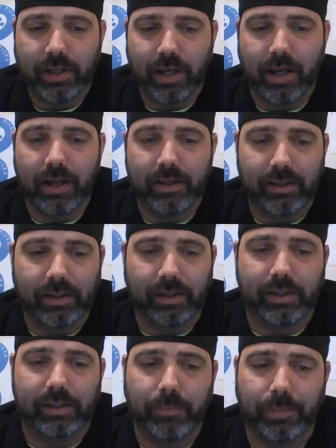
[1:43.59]
Uh,
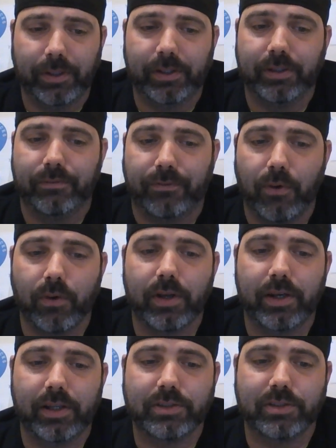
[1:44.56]
he completed four
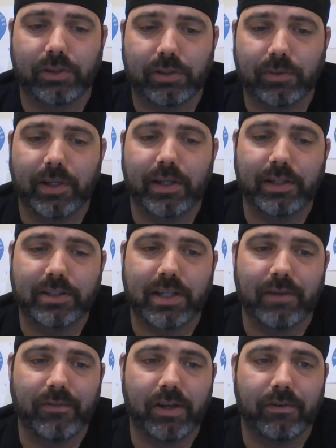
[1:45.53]
innings and three innings,
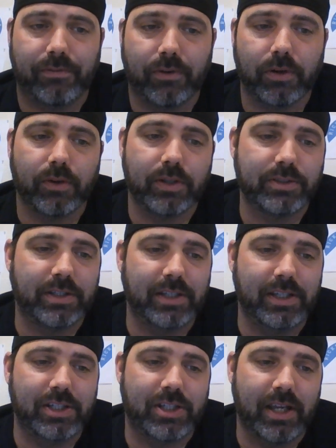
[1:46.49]
giving up four runs in
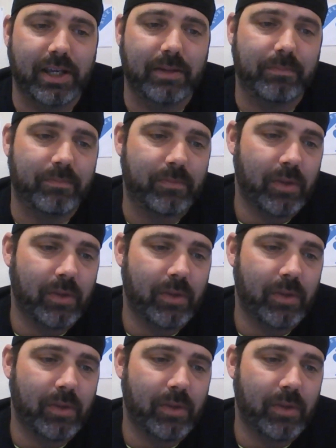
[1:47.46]
each game.